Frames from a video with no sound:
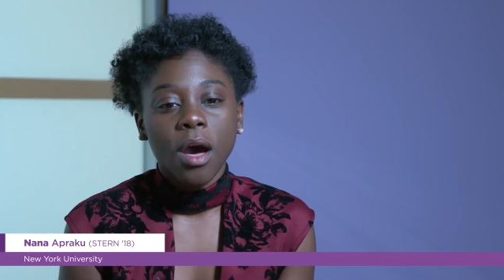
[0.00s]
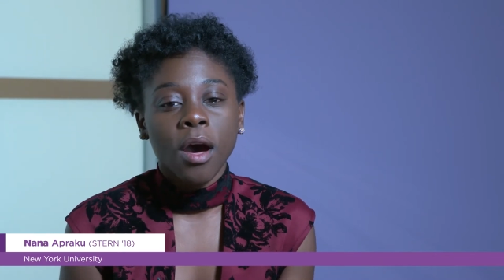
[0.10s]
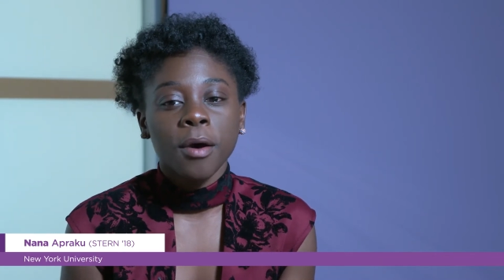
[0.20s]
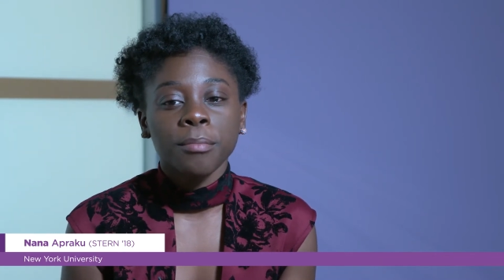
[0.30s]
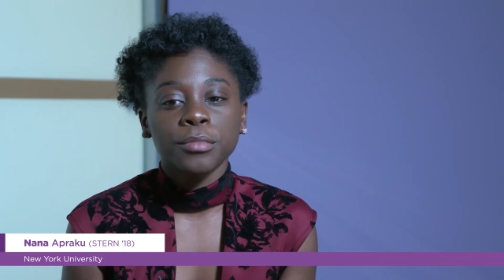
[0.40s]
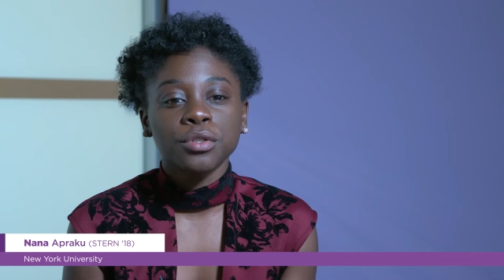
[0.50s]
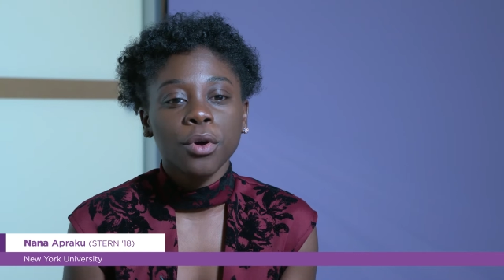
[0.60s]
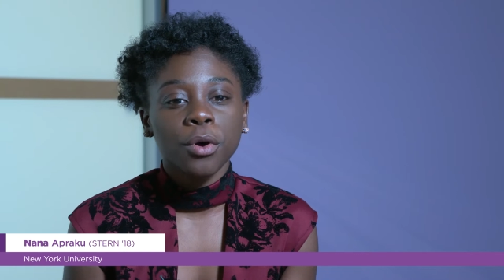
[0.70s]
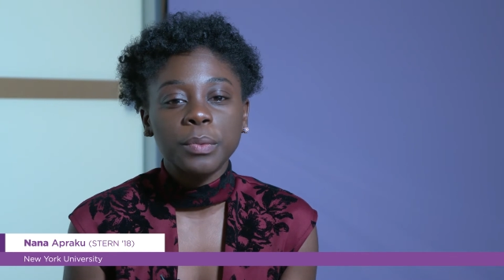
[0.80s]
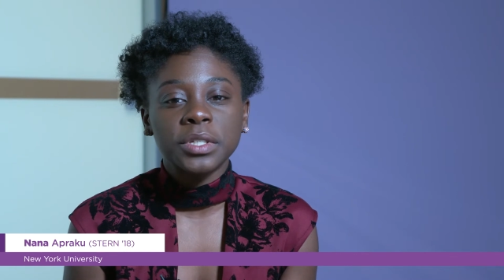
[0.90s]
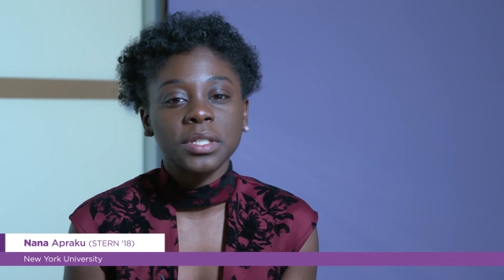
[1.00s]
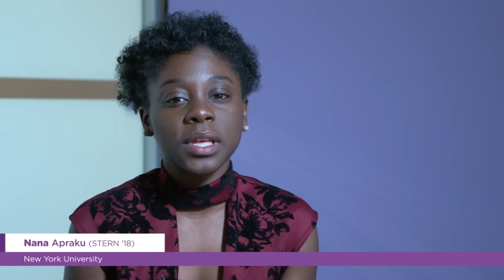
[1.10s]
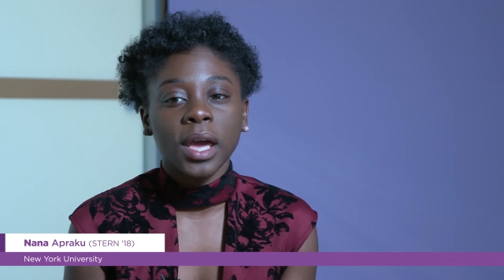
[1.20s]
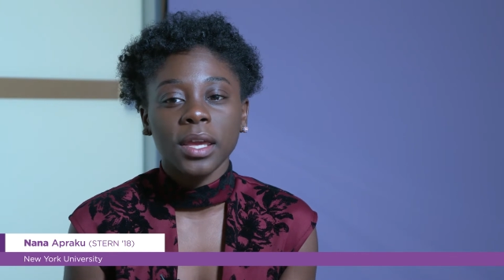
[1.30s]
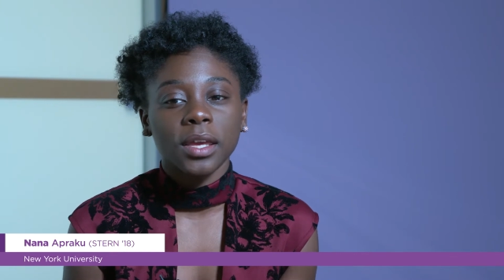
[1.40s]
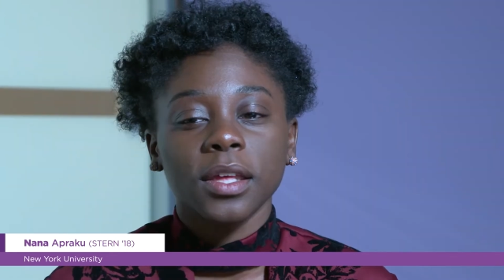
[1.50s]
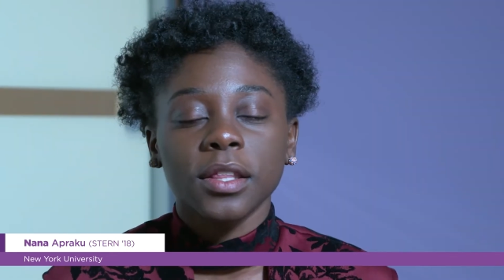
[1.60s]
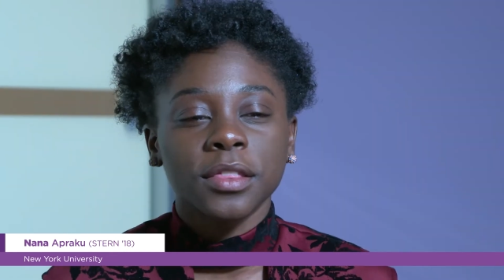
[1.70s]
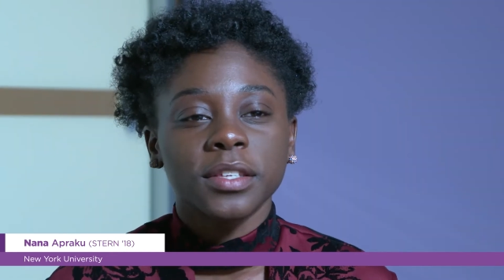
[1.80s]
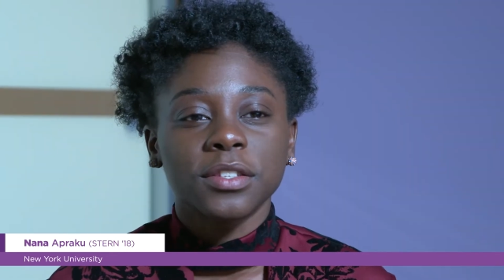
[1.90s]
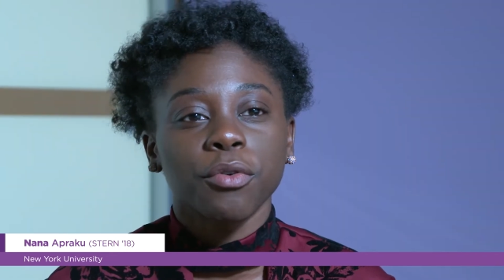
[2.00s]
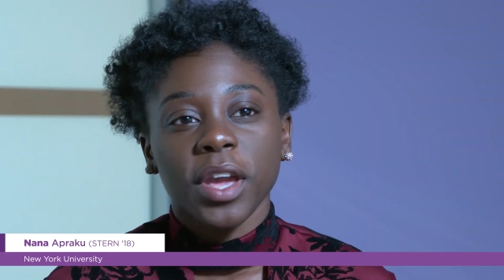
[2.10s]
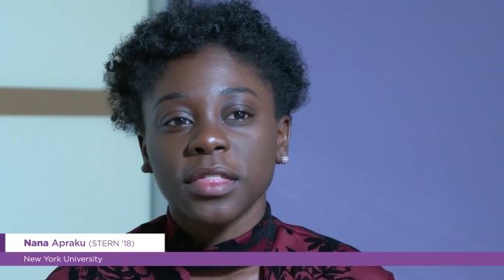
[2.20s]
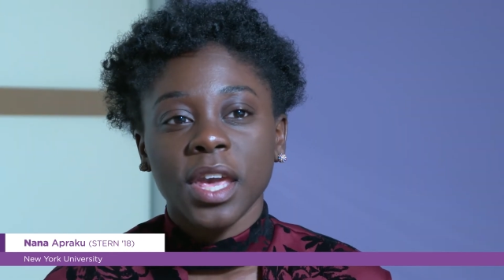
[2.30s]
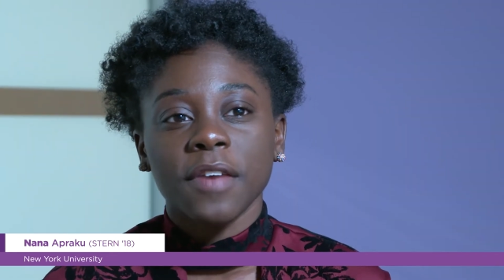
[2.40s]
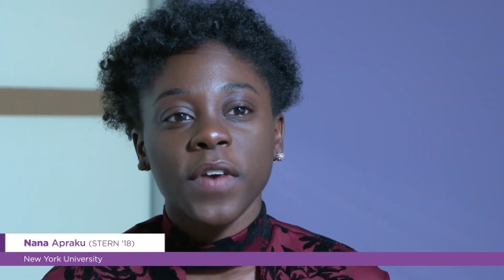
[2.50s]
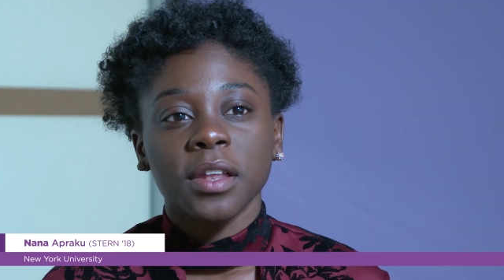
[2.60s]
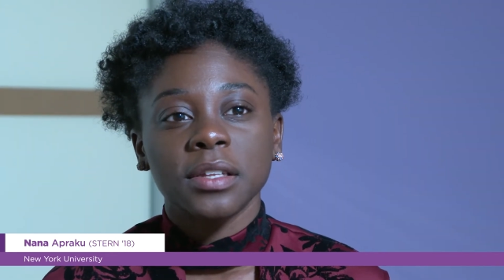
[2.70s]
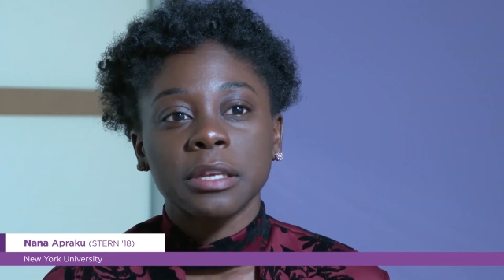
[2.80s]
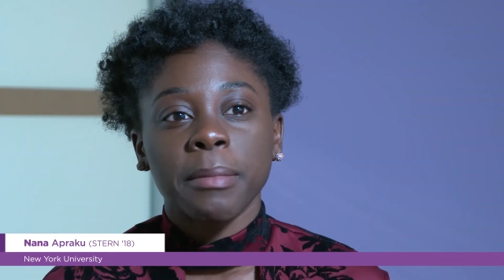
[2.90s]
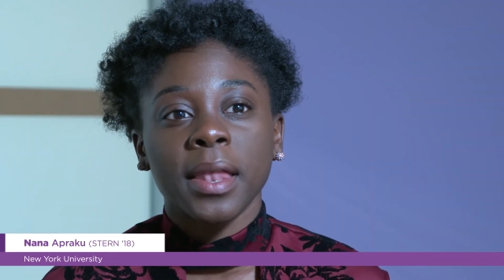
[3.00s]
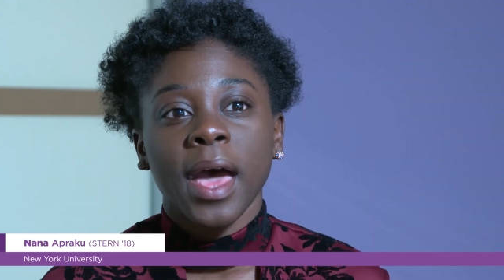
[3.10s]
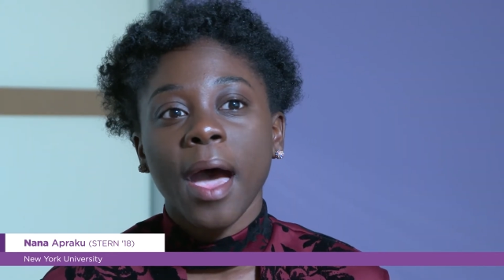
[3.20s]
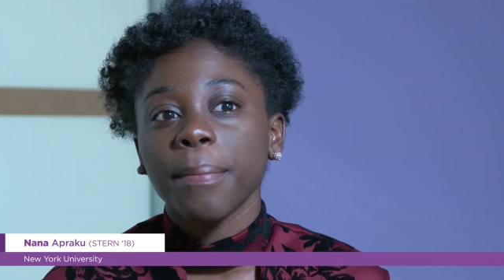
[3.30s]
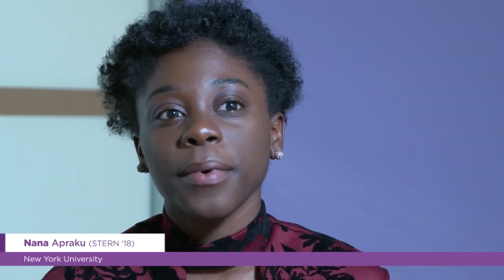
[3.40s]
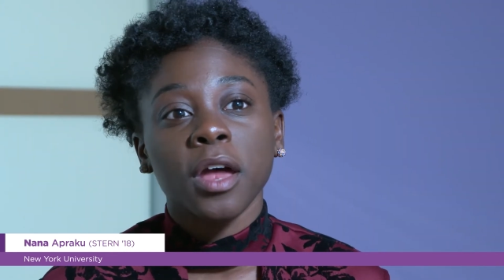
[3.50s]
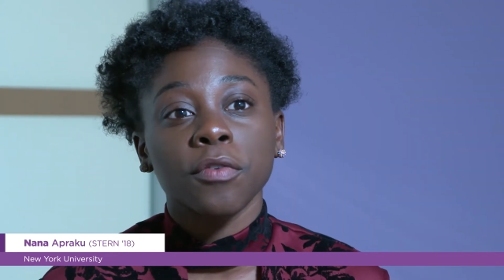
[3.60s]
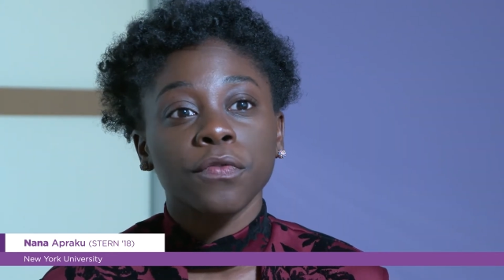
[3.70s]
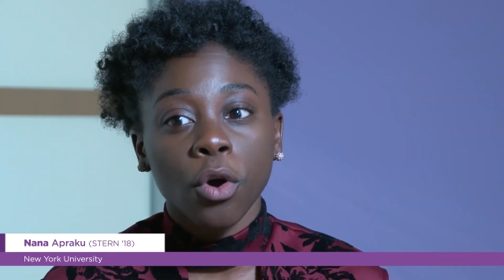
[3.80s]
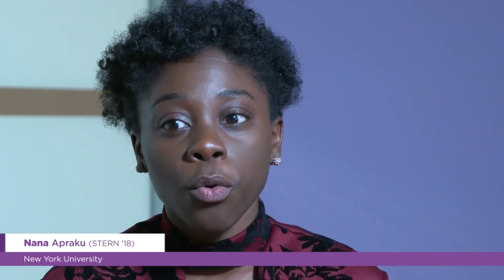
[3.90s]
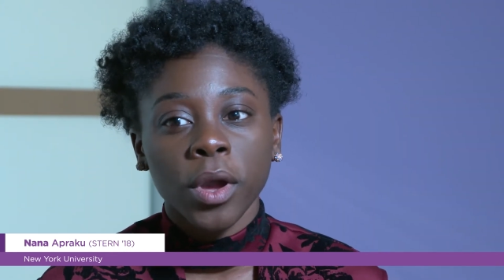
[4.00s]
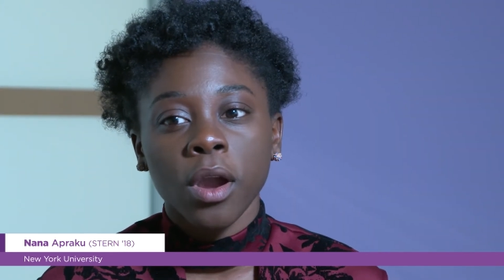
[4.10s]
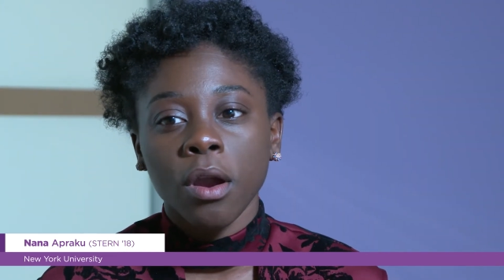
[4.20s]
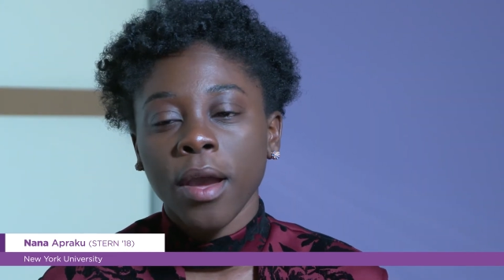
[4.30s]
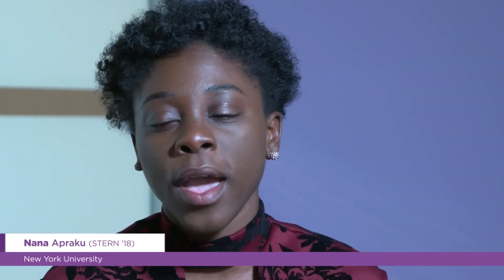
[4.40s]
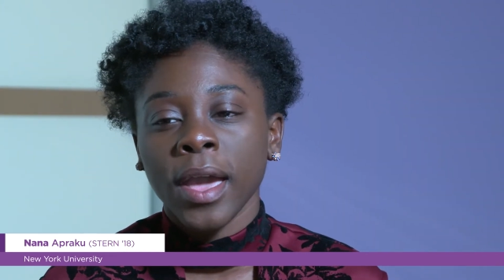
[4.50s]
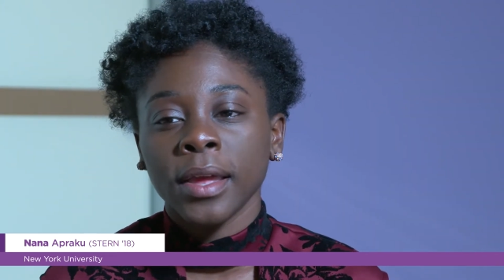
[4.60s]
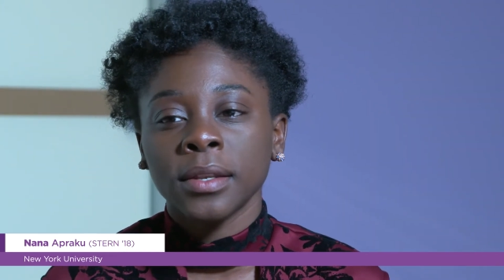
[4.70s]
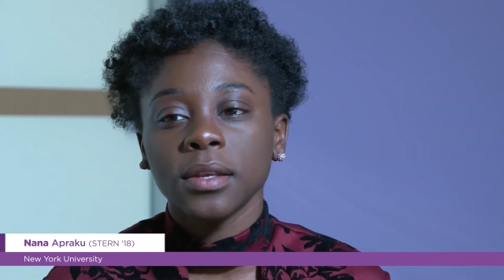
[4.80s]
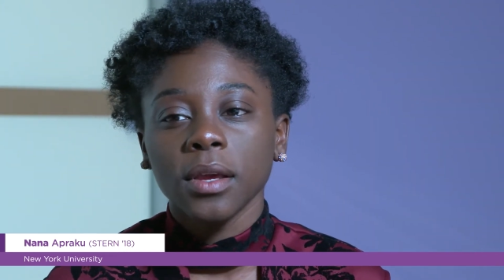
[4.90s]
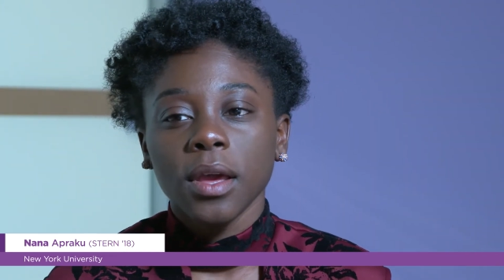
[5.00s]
Um, so it was just like this great thing fell into my lap out of nowhere. And